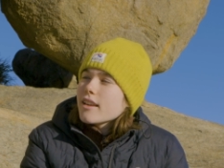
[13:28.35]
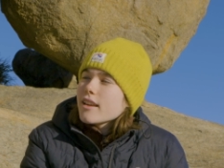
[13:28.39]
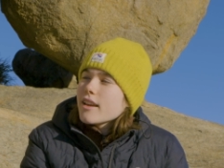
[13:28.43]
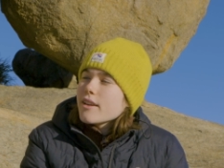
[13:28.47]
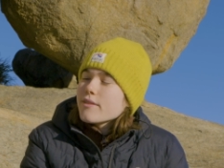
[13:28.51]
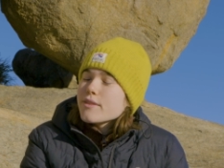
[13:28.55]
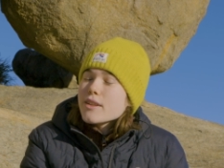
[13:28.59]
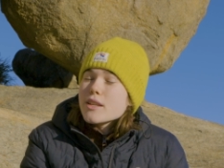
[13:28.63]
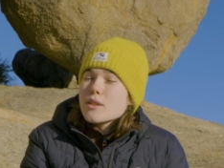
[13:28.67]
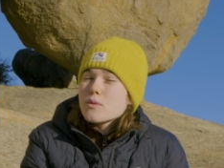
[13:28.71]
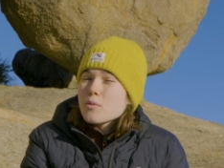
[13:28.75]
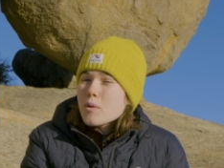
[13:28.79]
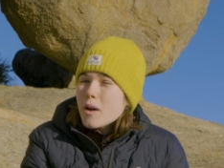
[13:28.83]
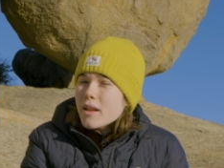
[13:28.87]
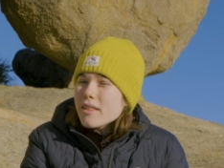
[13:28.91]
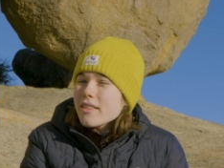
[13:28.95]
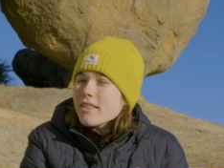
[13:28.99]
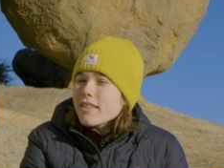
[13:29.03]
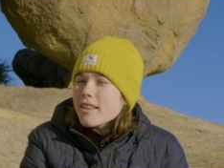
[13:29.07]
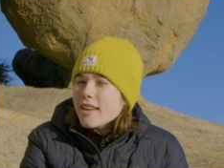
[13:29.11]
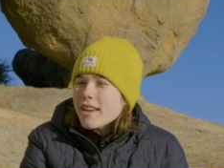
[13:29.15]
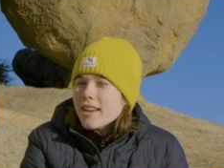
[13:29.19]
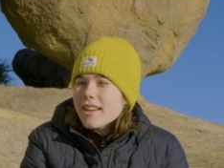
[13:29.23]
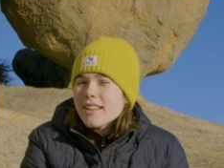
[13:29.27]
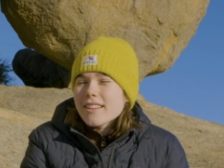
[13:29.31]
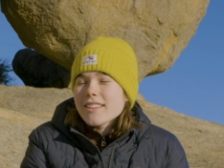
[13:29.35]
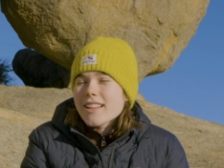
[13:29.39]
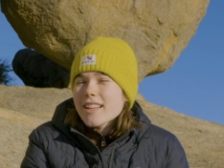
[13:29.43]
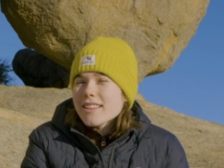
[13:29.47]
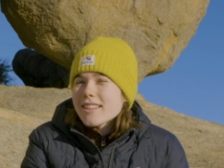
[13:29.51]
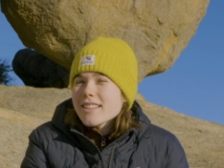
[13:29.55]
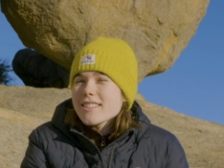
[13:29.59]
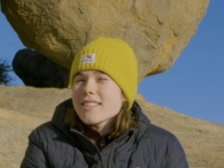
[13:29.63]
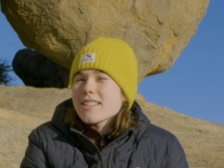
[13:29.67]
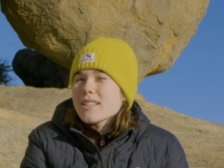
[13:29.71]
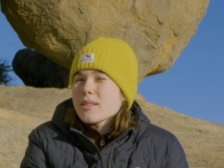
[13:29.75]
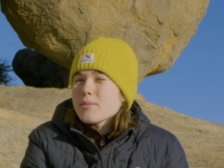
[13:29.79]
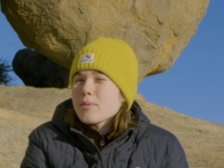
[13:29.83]
if there's one thing that
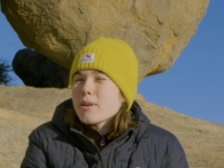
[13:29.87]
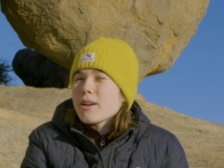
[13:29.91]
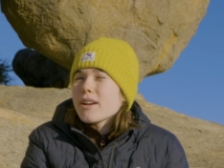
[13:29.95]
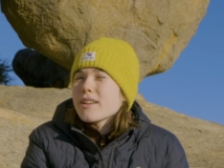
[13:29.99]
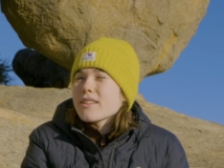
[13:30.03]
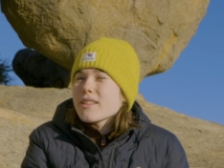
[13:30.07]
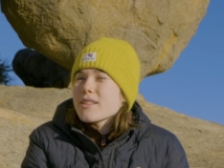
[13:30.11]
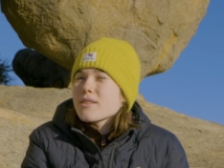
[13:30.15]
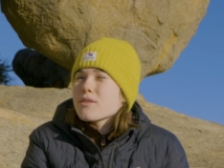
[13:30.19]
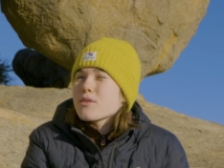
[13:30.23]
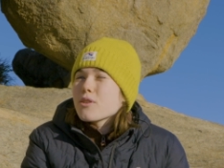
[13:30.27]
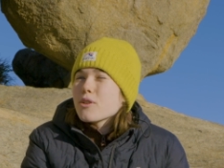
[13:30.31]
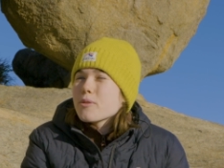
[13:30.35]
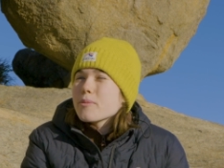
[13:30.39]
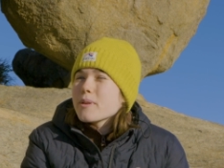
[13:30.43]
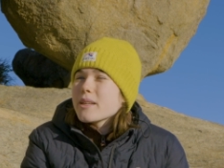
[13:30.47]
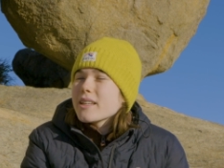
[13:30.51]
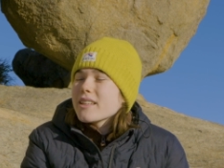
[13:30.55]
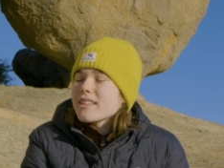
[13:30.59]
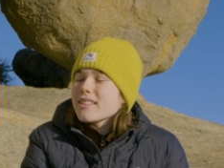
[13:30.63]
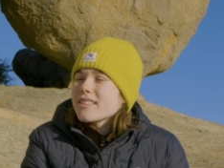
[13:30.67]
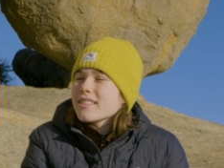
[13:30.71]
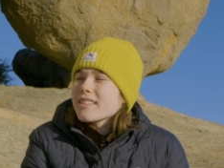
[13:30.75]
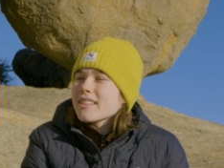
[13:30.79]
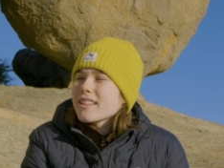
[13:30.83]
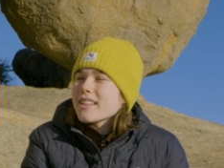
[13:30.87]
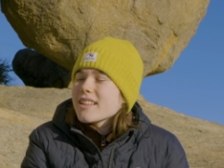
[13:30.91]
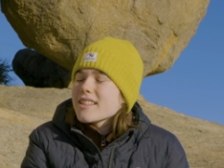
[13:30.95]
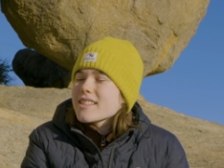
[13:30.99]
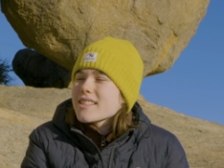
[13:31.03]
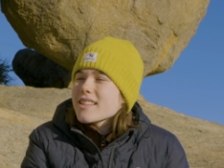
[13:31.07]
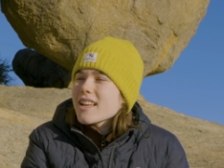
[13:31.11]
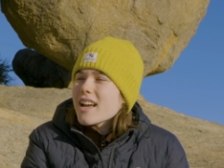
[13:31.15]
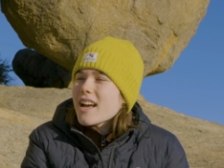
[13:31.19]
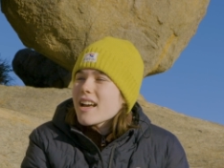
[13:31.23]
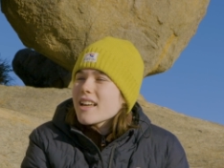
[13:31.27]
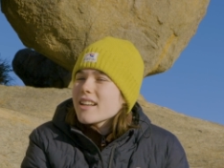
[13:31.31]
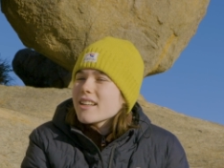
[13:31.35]
this experience has taught me is
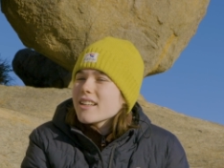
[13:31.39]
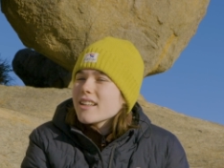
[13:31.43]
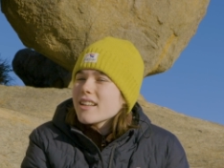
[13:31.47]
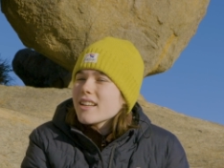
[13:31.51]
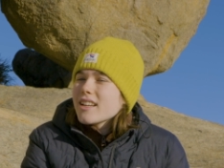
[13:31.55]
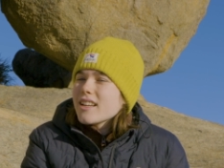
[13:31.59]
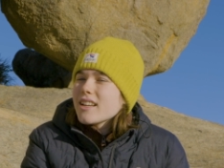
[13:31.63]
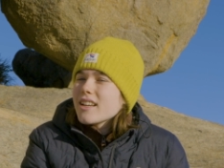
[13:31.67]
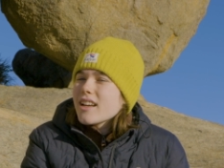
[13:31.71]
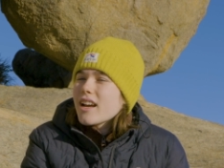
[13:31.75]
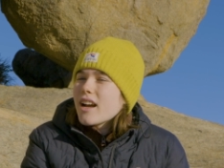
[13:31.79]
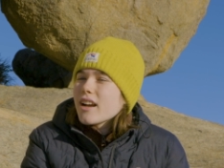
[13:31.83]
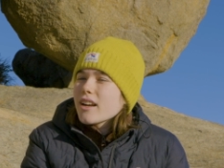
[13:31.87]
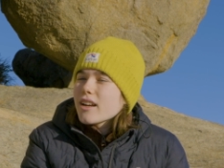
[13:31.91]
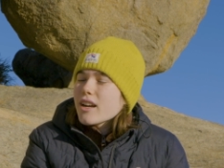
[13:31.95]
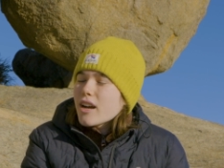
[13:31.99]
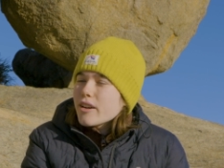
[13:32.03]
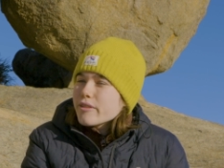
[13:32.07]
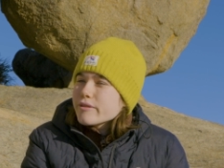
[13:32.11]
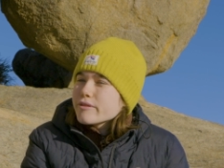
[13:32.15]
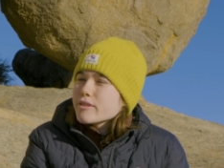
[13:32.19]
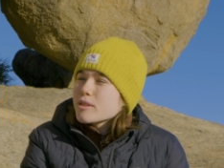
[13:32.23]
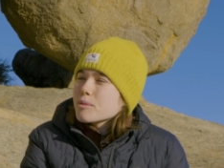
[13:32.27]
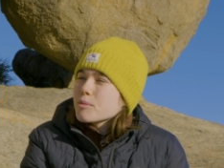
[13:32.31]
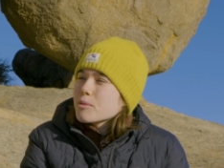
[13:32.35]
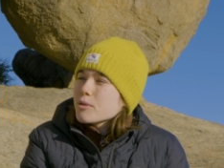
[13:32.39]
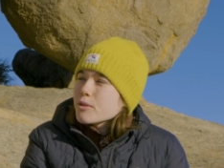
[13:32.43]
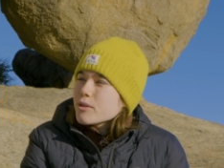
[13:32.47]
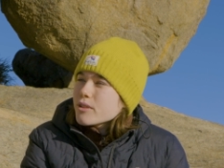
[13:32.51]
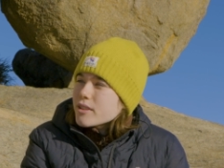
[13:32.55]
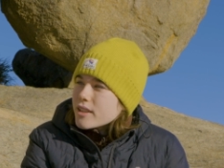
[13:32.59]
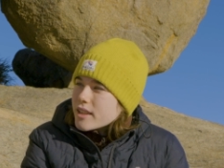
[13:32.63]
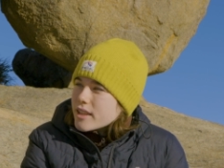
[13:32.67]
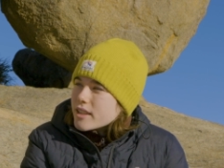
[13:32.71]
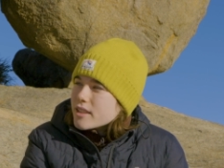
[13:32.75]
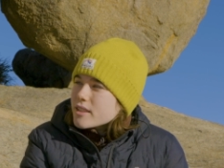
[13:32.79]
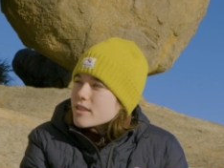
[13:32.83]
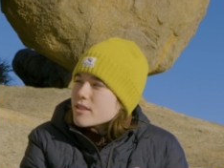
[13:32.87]
that uncomfortable
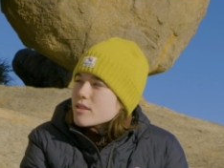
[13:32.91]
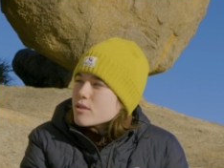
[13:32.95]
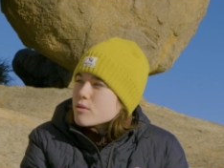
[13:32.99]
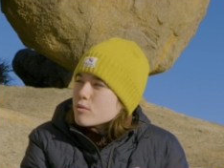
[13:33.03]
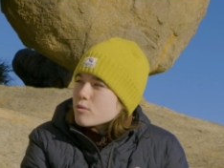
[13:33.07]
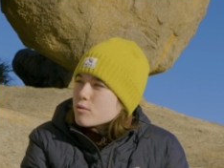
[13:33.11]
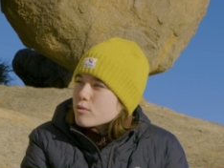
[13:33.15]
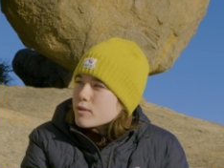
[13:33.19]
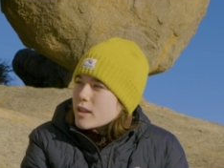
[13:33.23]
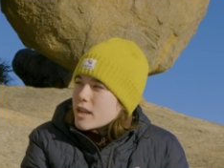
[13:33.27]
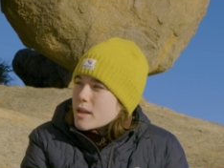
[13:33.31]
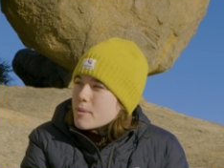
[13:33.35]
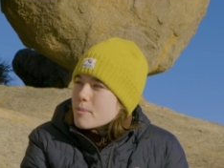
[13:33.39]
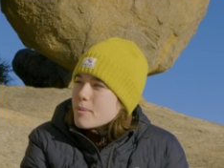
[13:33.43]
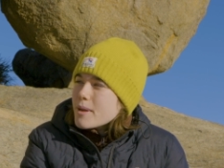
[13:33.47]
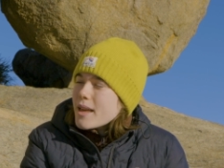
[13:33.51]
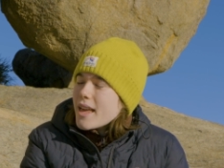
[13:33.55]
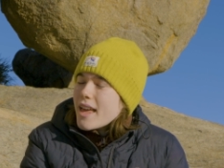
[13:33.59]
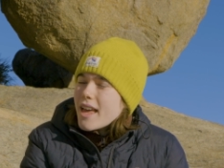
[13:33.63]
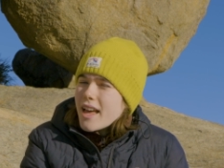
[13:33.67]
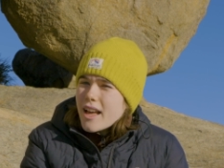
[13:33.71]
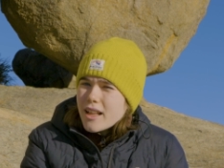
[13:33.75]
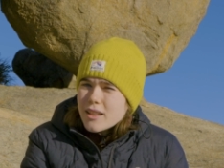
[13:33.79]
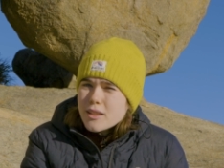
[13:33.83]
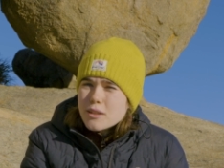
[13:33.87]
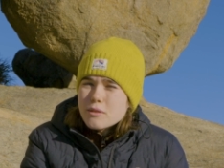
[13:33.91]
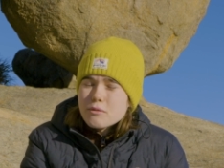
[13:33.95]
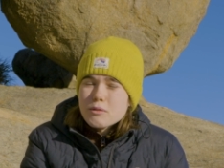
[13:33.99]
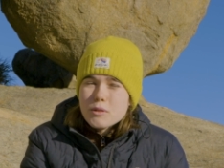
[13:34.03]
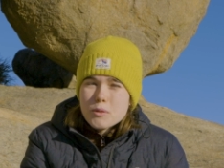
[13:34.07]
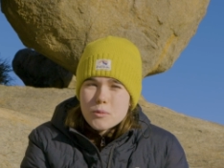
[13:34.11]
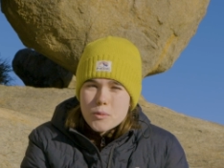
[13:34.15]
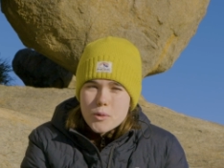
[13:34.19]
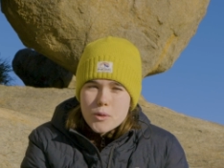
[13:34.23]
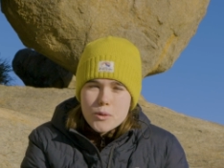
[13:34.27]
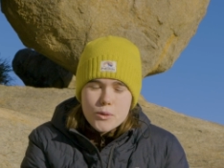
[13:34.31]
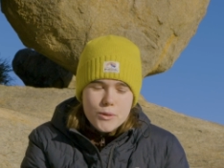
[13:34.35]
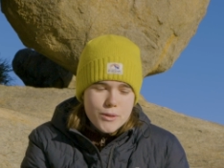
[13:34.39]
things reap hella
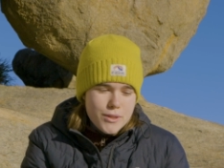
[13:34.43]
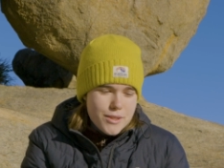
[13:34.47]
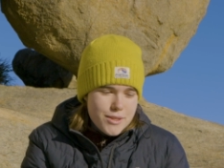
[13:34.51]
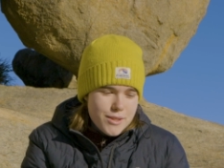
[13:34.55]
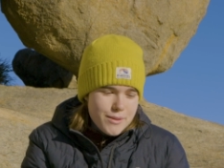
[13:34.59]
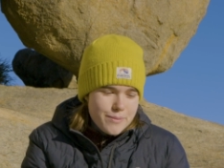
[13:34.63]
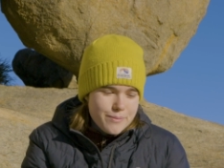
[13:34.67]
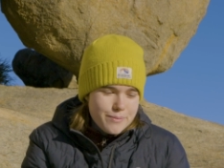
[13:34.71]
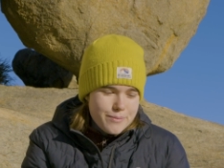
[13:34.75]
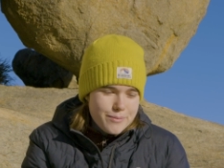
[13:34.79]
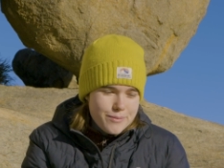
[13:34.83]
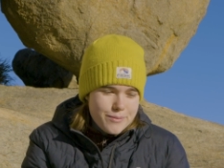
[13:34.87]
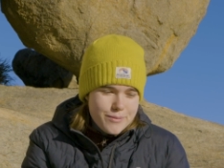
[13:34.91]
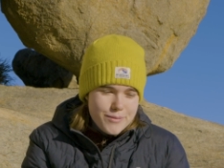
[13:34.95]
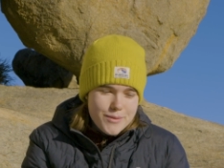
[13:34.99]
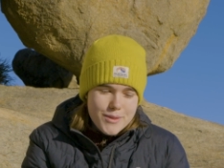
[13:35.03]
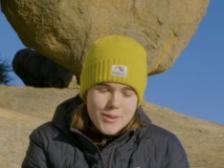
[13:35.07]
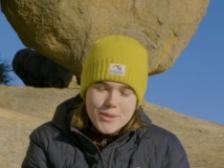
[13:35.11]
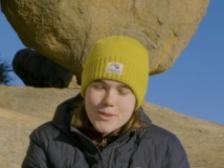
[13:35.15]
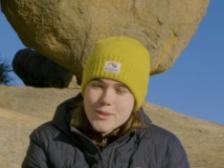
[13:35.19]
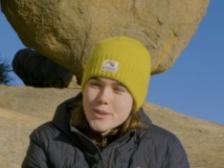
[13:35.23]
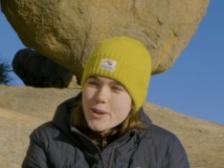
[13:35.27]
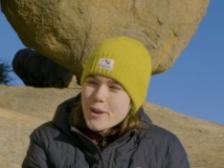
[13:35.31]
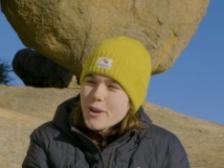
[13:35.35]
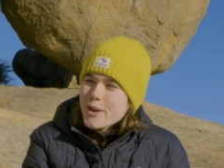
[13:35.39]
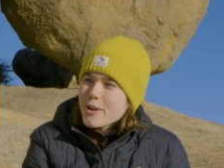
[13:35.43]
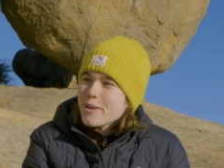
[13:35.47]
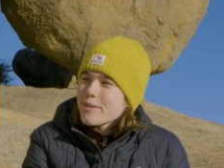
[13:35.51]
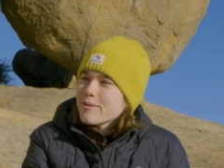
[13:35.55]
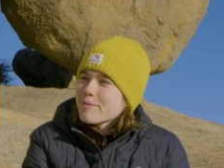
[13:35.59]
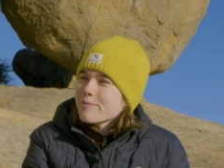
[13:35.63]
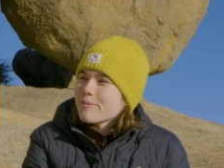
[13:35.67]
rewards so